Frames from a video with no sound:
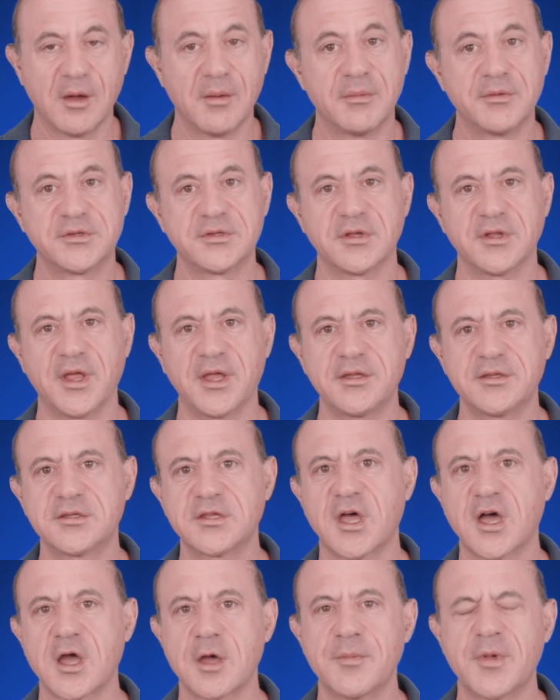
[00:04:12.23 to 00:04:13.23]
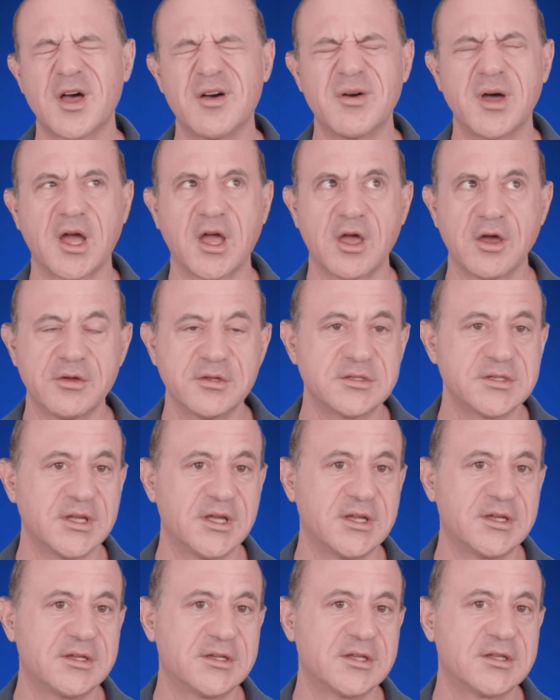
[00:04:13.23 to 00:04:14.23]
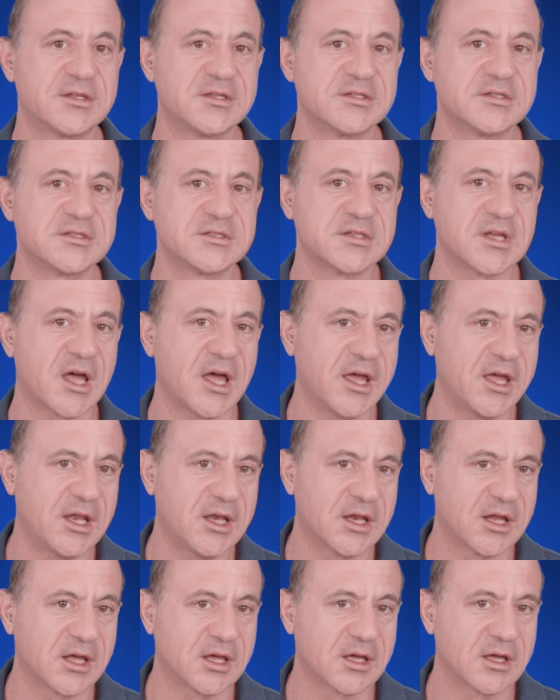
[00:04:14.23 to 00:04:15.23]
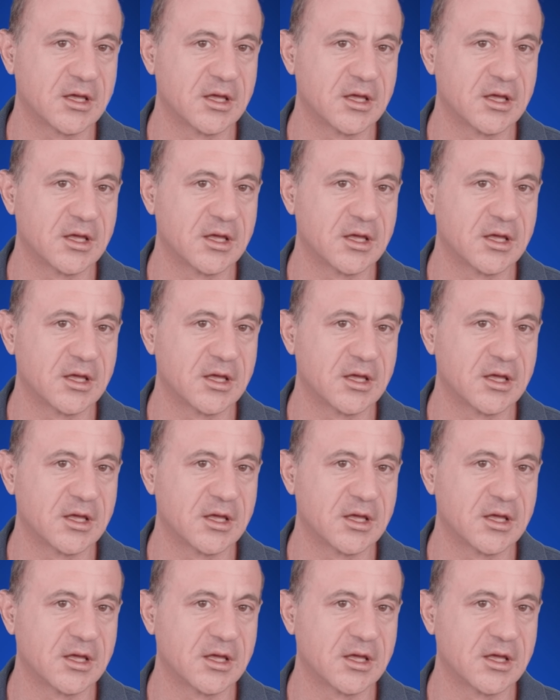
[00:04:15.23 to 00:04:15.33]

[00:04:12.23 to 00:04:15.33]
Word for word: So let's talk about what goes into designing.